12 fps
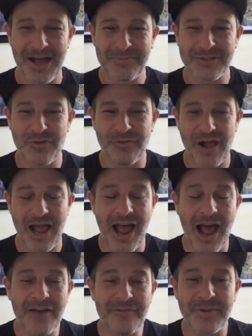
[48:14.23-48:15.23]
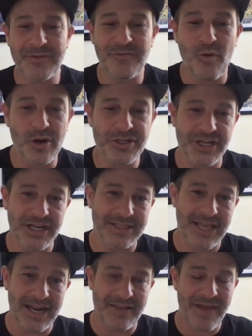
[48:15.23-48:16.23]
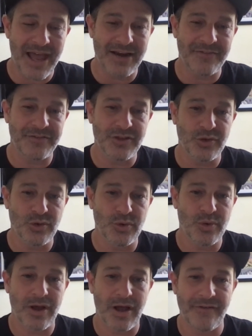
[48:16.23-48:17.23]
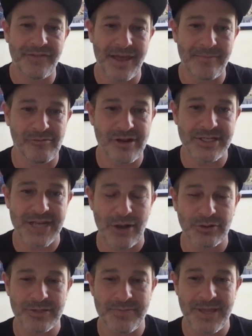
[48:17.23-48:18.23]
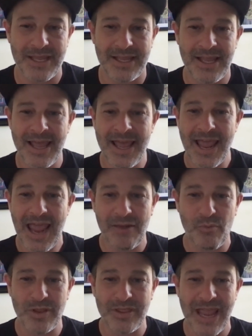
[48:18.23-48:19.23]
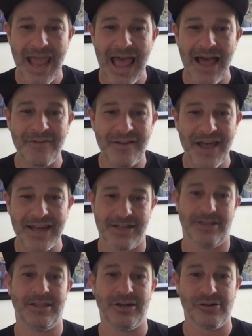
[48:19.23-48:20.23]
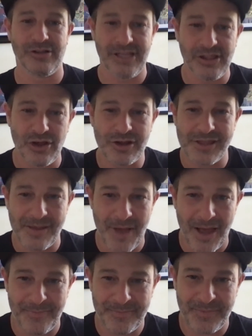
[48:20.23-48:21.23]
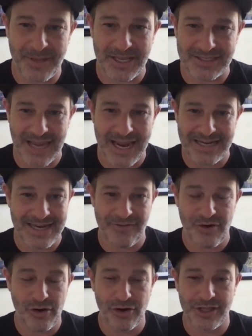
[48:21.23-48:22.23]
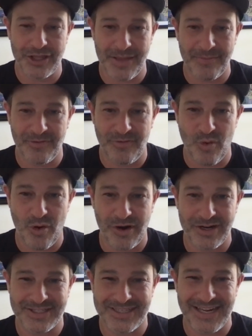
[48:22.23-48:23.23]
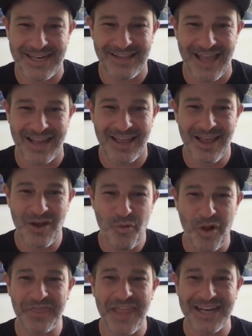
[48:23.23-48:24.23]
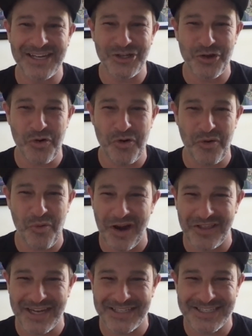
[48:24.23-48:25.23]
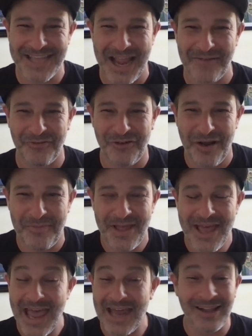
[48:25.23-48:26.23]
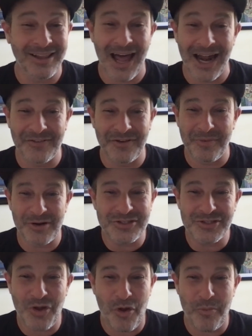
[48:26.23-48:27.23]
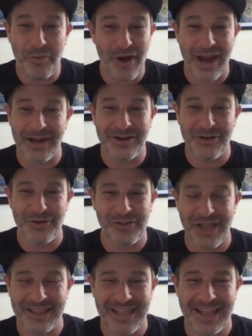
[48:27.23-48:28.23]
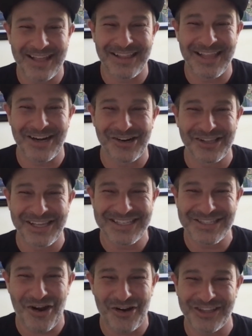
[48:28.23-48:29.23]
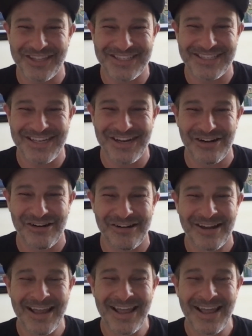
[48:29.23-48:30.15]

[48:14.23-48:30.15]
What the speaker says: So I've been fortunate that I've had a few of them reach out to me. And when they have, I've had to literally look them up because I had never heard of them before to see like what they do or where they just came from. And a lot of them are so brand new, like they literally started this year.